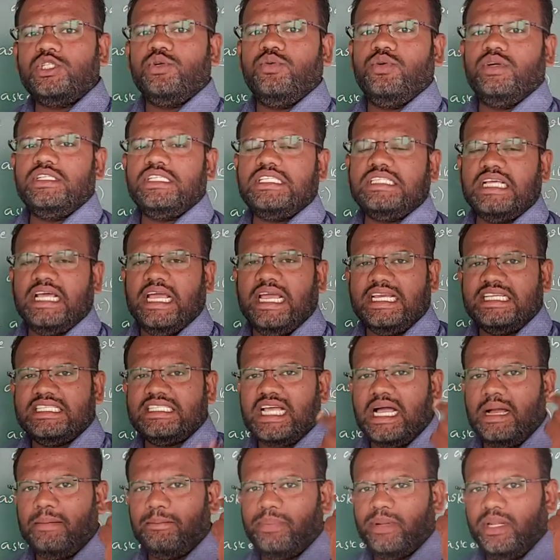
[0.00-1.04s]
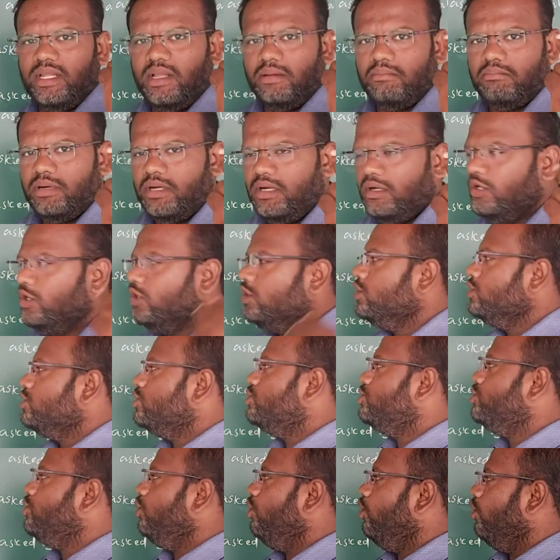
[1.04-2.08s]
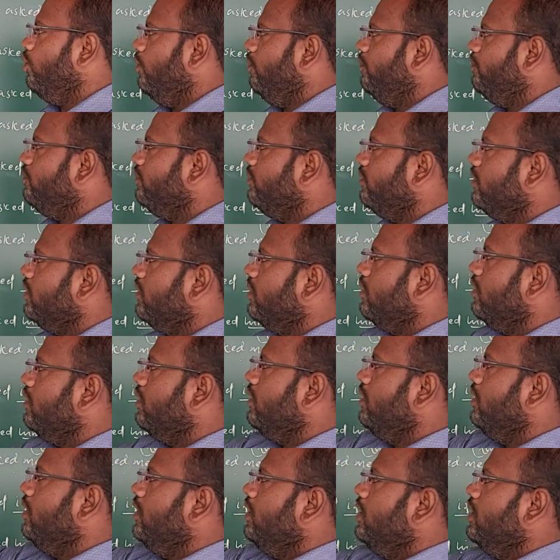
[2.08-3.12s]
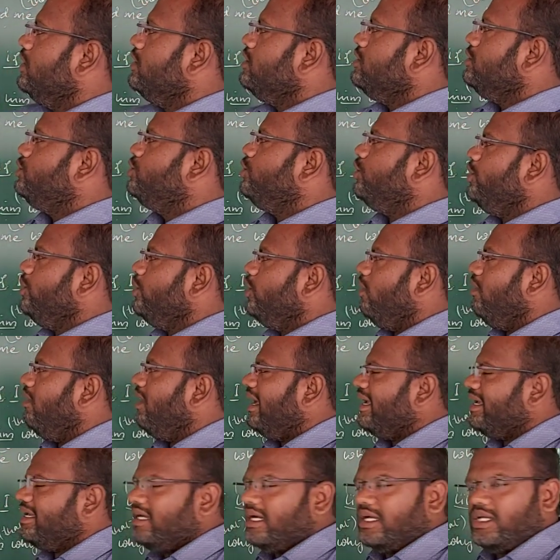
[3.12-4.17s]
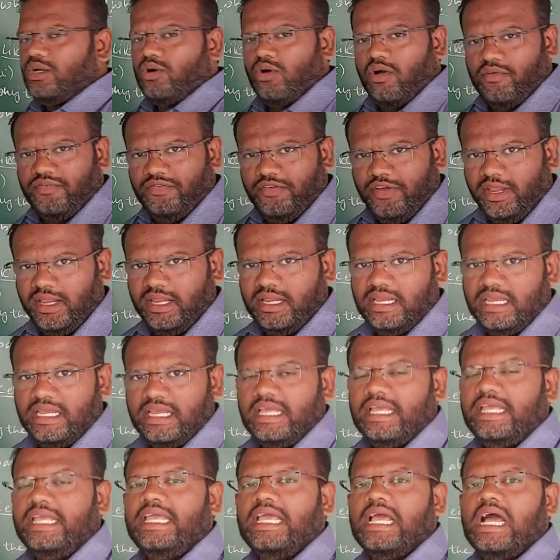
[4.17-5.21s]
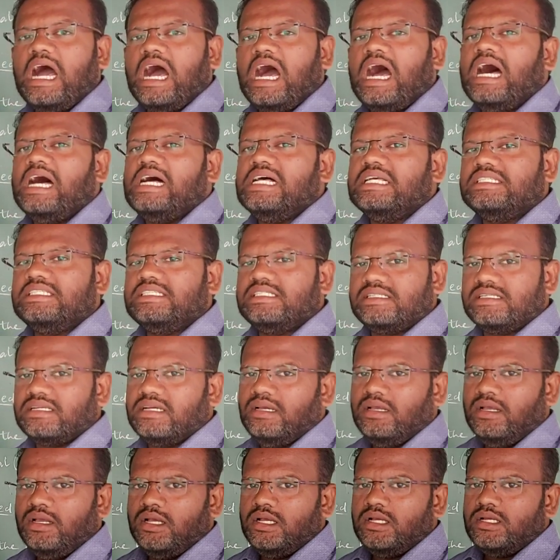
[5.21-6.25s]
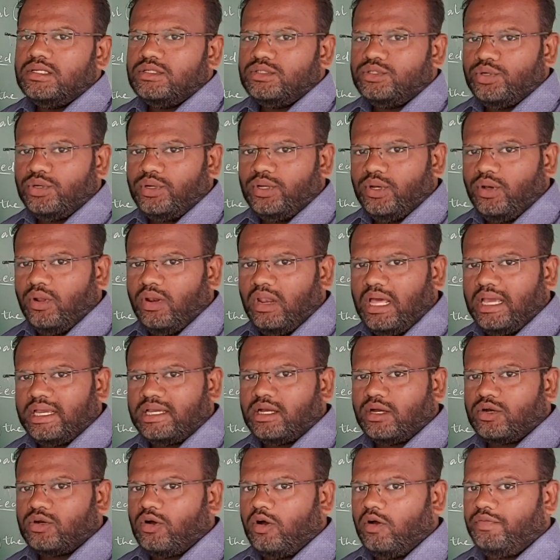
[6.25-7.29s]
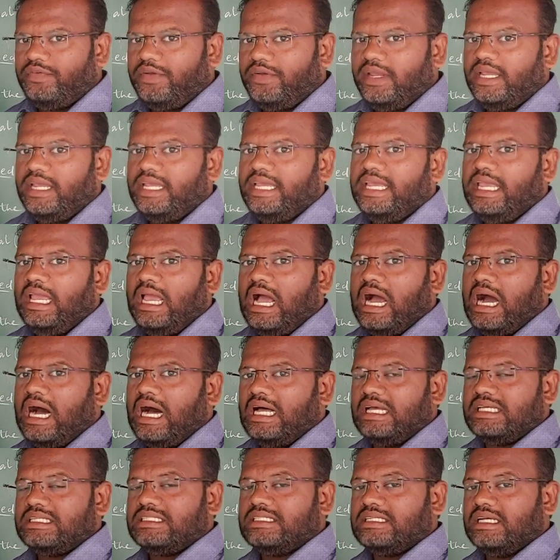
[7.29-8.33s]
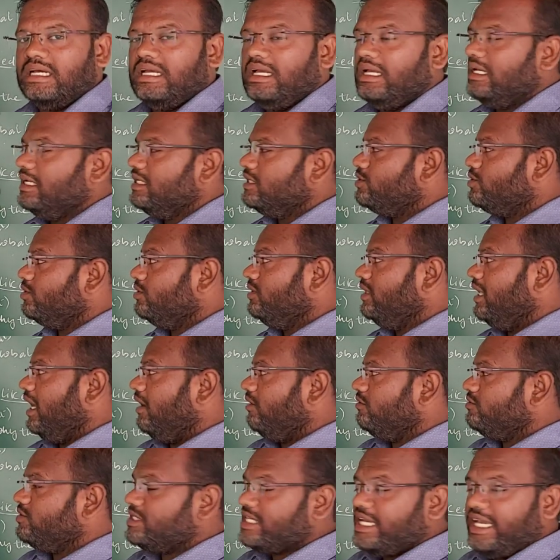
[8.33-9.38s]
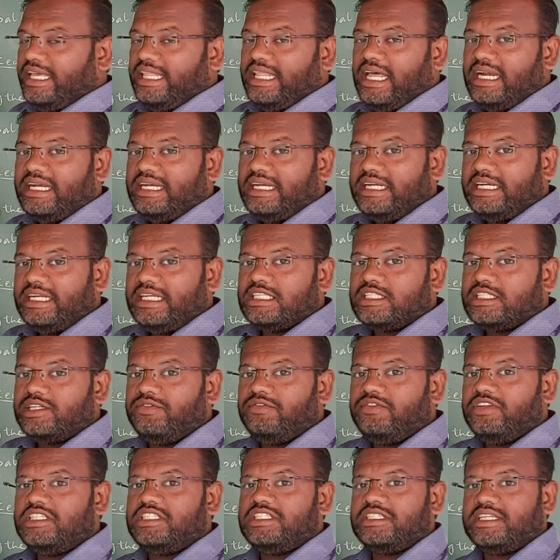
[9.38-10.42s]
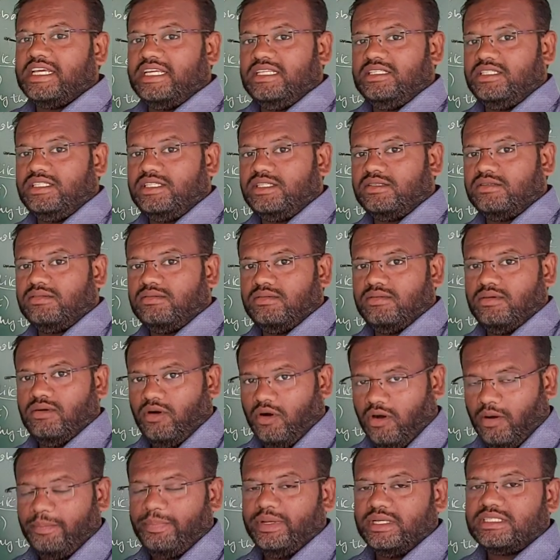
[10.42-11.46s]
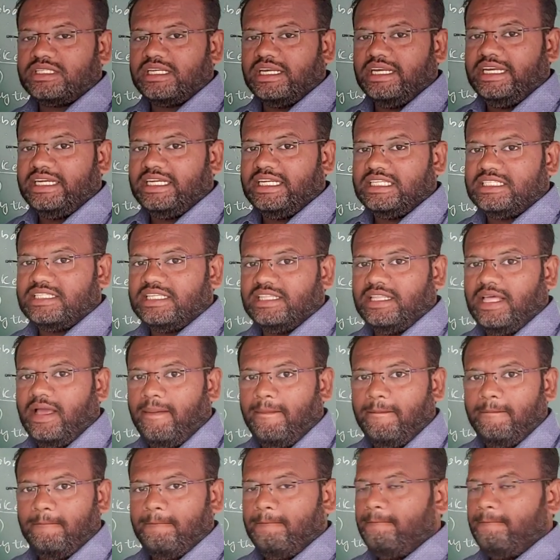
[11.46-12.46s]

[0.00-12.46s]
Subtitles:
towards the example number 2. Do you like a coffee? He asked. Do you like a coffee? He asked. So now say that it is in which tense? Obviously it is in the